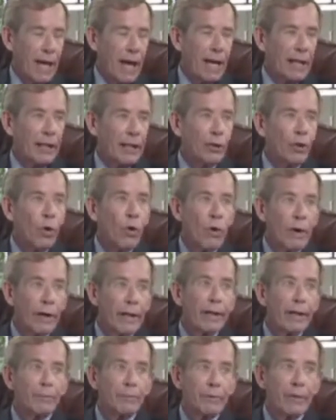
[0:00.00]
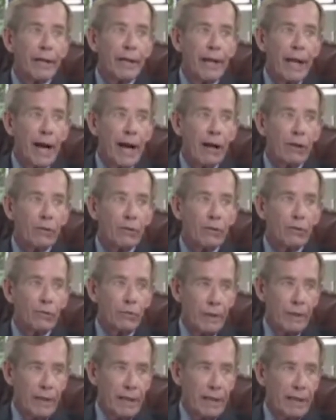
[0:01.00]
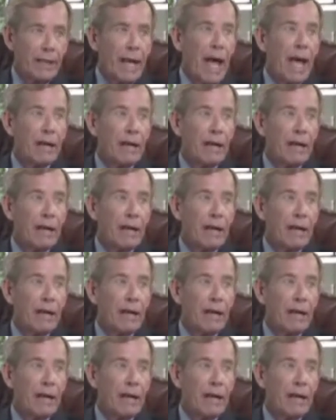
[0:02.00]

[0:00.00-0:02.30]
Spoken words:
And in order to put it out, you need